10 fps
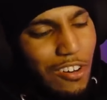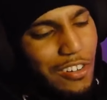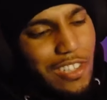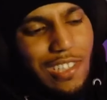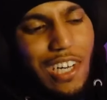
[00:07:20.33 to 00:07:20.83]
all
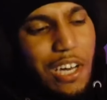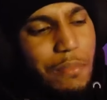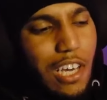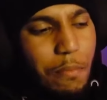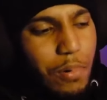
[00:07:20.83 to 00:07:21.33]
the
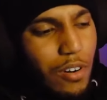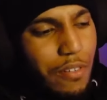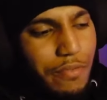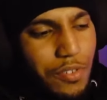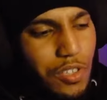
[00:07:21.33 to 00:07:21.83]
time and put
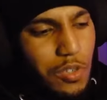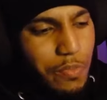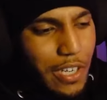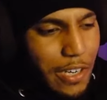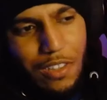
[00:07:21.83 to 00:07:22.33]
on full
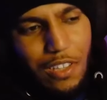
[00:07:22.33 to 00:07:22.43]
display.